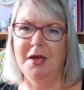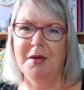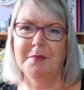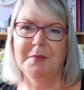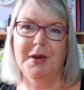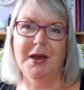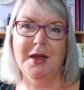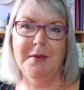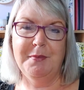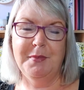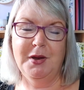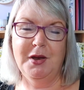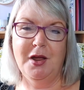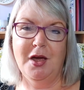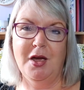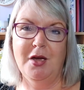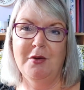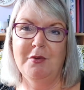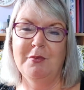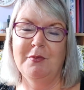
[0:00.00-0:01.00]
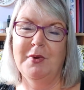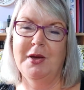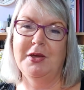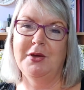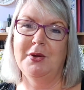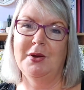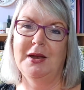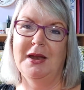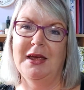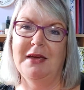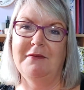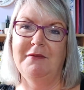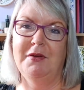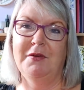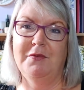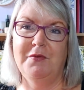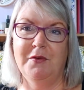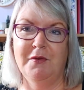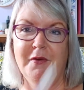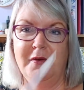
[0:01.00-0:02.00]
But let me know where you live
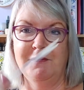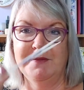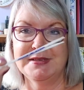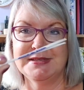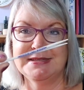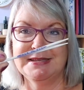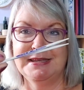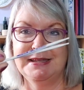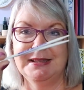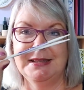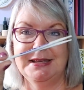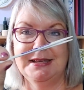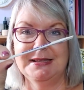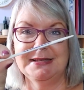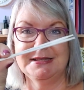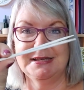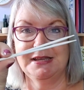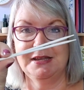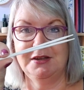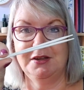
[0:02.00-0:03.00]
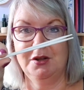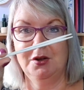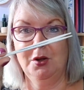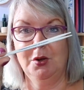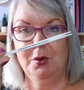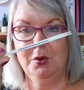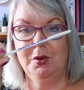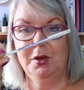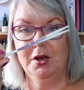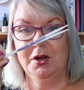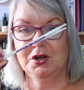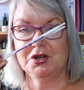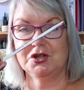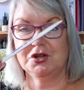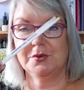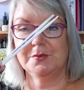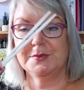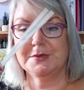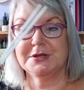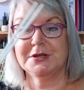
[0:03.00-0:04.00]
if you've ever seen these in your local yarn
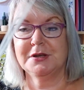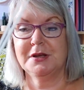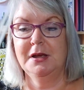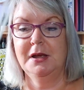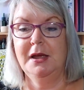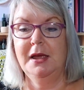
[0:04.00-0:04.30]
shops.